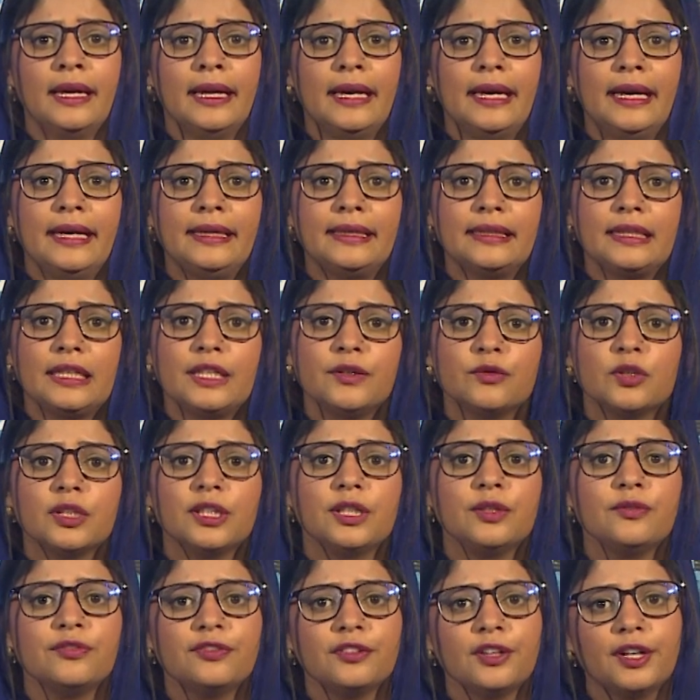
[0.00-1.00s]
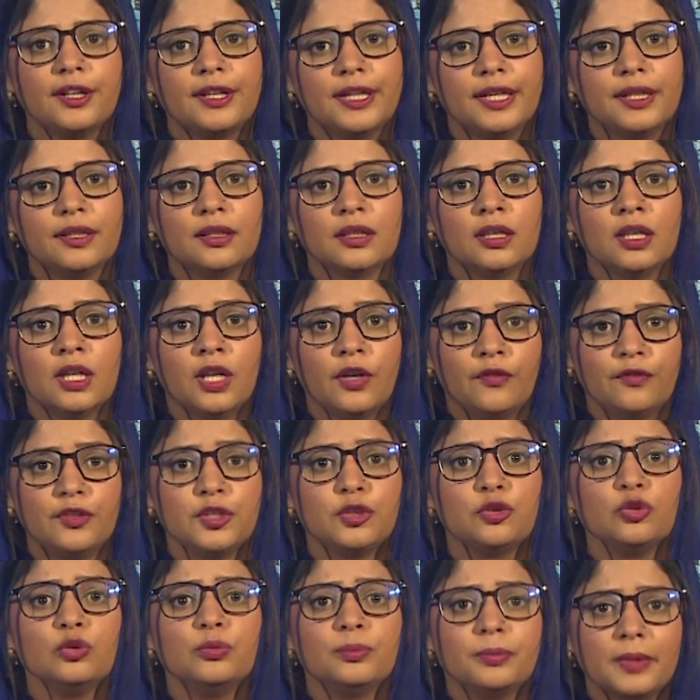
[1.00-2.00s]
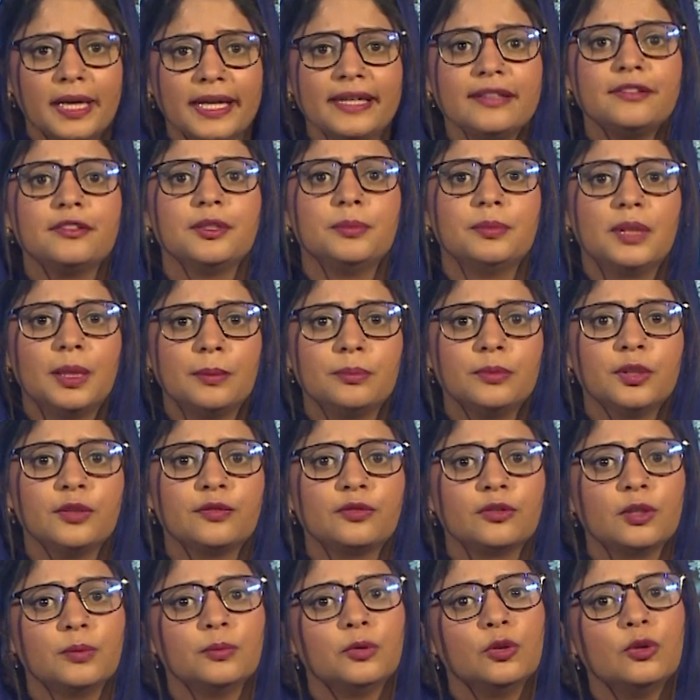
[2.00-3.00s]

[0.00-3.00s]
and even infrared, which you might remember from